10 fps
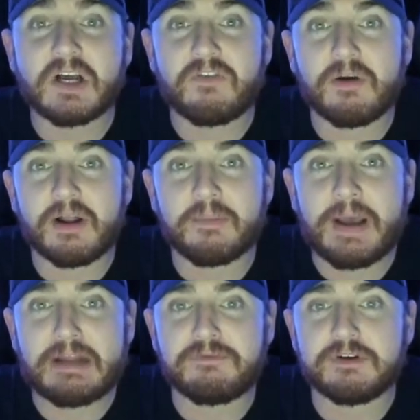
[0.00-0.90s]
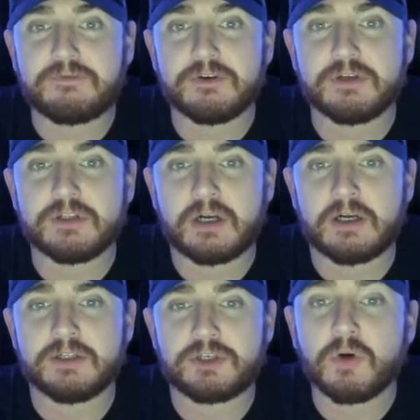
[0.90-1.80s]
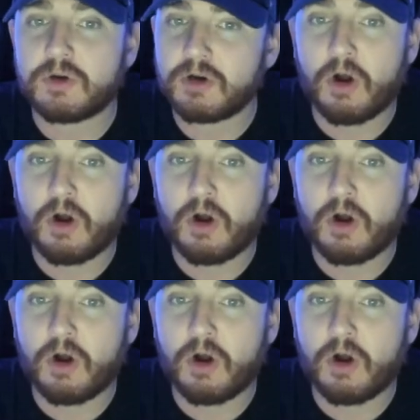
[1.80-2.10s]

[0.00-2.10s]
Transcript: off on a bad foot for Joker.